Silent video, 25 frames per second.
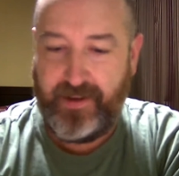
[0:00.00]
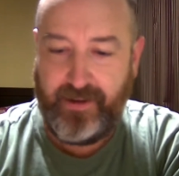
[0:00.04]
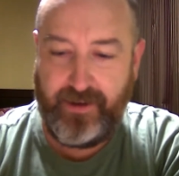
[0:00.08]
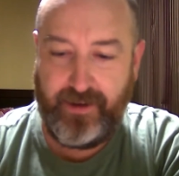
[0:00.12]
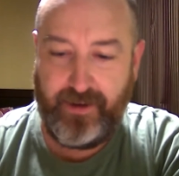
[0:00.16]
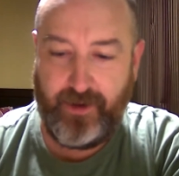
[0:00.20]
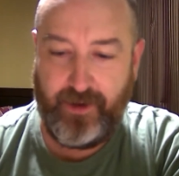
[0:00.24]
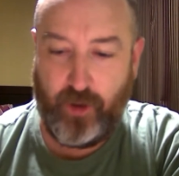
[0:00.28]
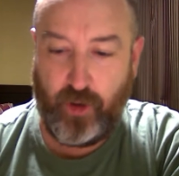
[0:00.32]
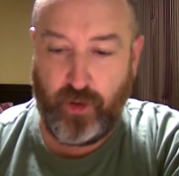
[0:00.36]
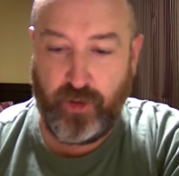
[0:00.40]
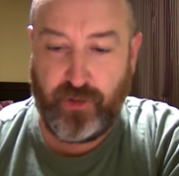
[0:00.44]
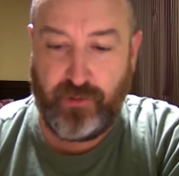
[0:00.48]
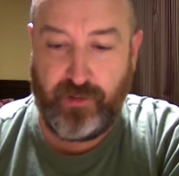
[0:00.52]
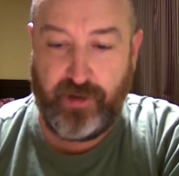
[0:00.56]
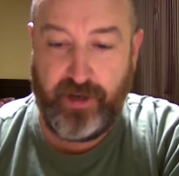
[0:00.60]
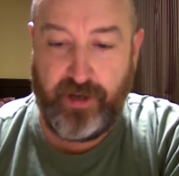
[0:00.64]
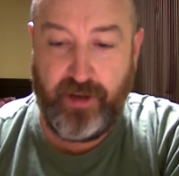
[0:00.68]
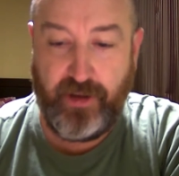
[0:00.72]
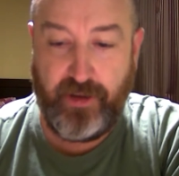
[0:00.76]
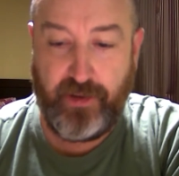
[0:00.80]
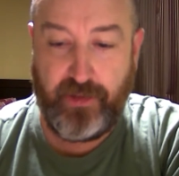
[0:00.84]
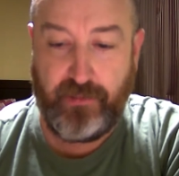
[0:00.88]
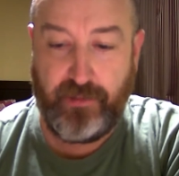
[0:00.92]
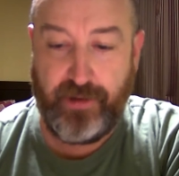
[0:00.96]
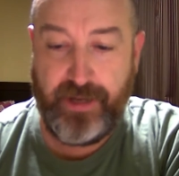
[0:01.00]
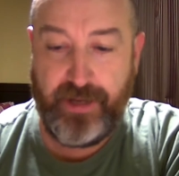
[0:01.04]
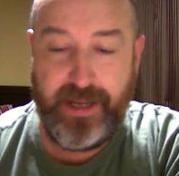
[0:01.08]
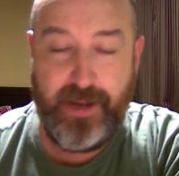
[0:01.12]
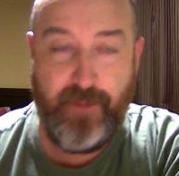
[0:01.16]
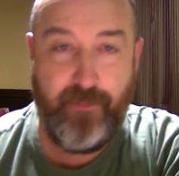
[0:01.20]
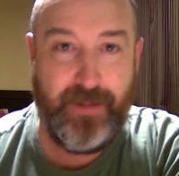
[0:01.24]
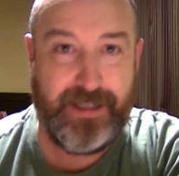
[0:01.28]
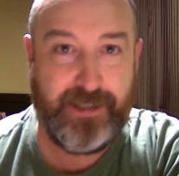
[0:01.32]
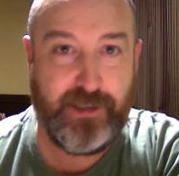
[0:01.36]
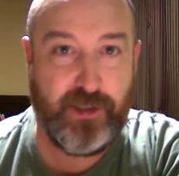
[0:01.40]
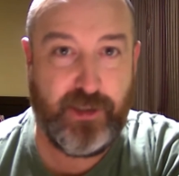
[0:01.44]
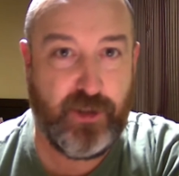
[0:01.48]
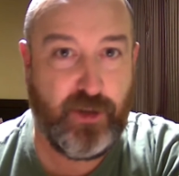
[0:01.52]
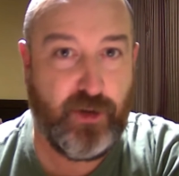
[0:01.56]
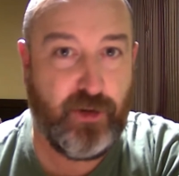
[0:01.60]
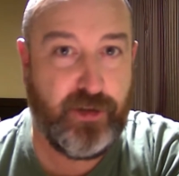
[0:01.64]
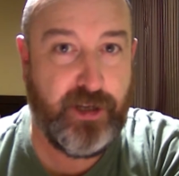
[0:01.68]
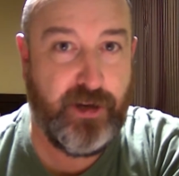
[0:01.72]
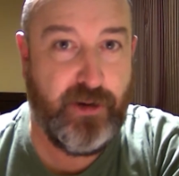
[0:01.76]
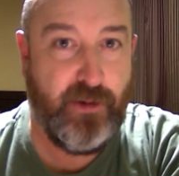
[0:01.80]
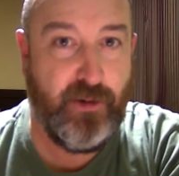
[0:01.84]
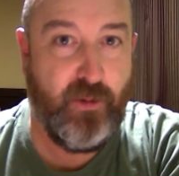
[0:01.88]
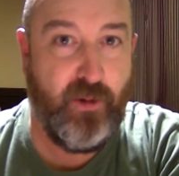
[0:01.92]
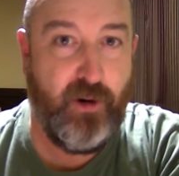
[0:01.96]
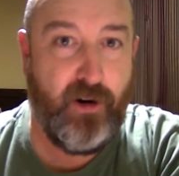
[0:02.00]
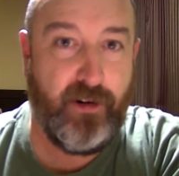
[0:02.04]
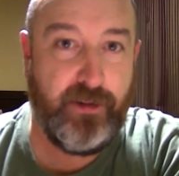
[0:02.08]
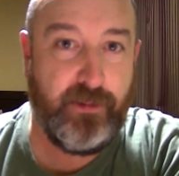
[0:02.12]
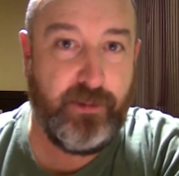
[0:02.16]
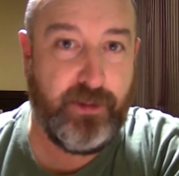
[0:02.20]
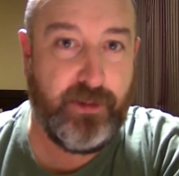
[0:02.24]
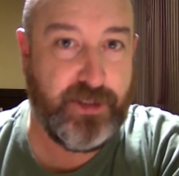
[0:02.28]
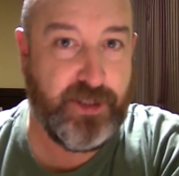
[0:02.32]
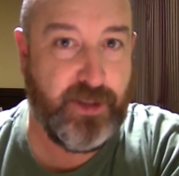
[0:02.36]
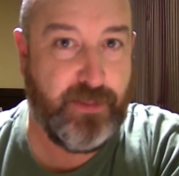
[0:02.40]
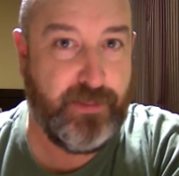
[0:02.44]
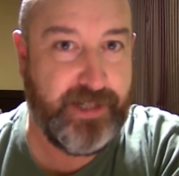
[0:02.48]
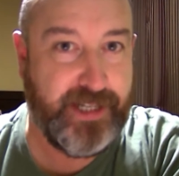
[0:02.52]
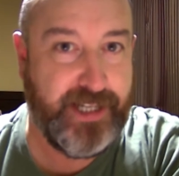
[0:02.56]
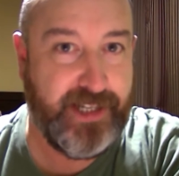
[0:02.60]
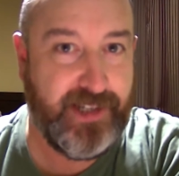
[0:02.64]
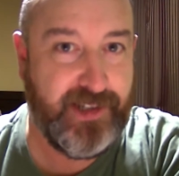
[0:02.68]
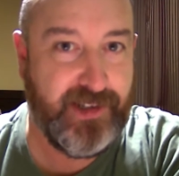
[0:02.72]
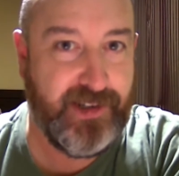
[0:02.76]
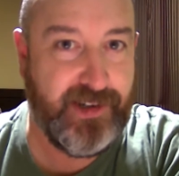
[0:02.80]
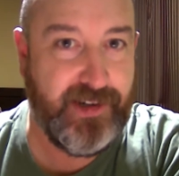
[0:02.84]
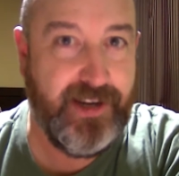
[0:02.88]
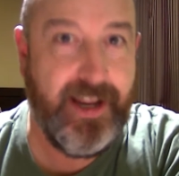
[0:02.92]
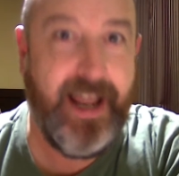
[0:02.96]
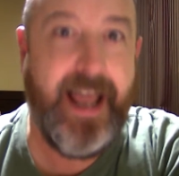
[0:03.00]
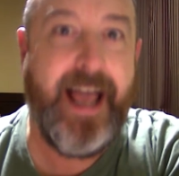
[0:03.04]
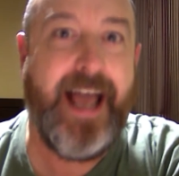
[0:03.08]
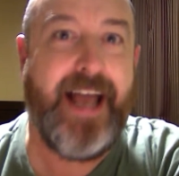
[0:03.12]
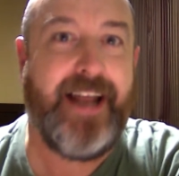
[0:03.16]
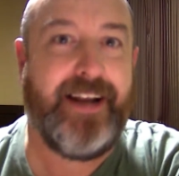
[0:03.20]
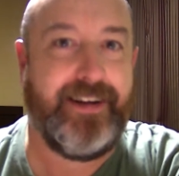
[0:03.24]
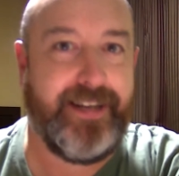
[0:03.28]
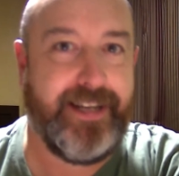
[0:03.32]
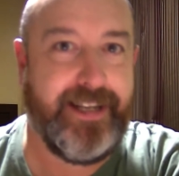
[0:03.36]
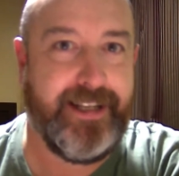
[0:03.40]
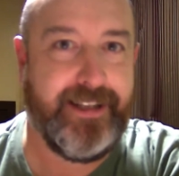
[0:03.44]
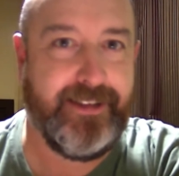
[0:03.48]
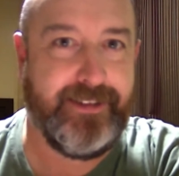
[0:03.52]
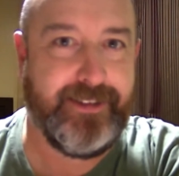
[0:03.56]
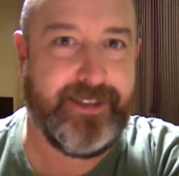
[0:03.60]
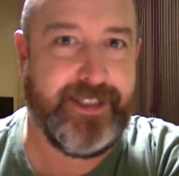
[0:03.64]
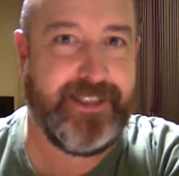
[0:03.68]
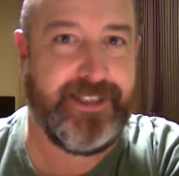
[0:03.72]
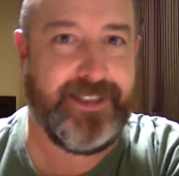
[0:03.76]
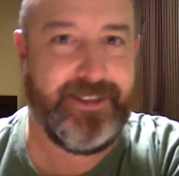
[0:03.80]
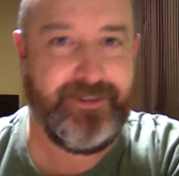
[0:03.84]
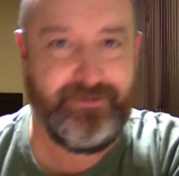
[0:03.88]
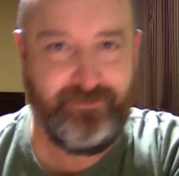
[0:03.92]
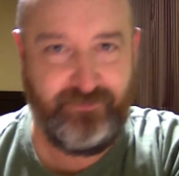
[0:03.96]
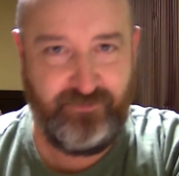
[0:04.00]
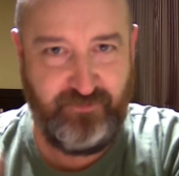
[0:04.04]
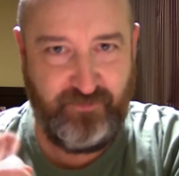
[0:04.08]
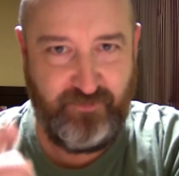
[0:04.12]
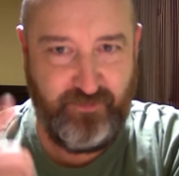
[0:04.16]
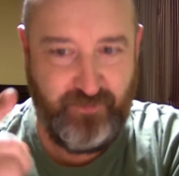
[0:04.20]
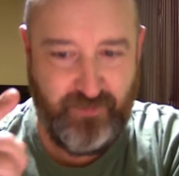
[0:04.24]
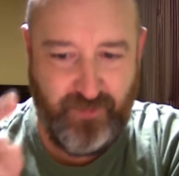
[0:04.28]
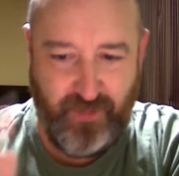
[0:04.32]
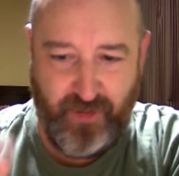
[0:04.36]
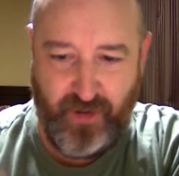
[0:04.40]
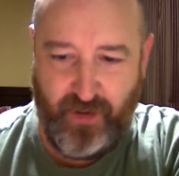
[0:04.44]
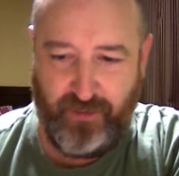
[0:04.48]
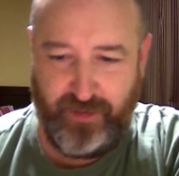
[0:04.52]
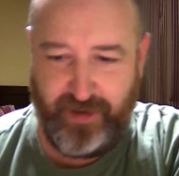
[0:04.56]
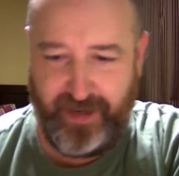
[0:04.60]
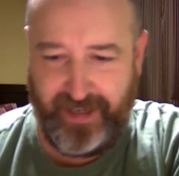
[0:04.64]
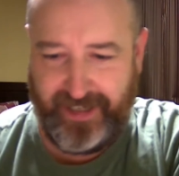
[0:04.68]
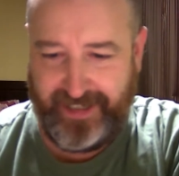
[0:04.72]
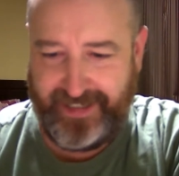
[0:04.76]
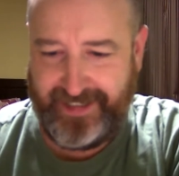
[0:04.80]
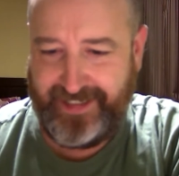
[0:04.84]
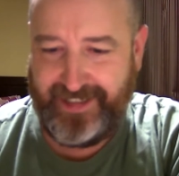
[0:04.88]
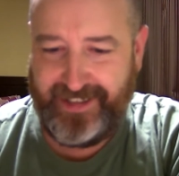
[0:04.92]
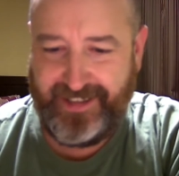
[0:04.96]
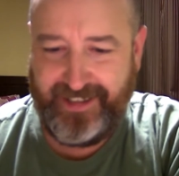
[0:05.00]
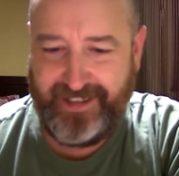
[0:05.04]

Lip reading: Austria 3, Macedonia 1 was the prediction. Nailed it. Perfect.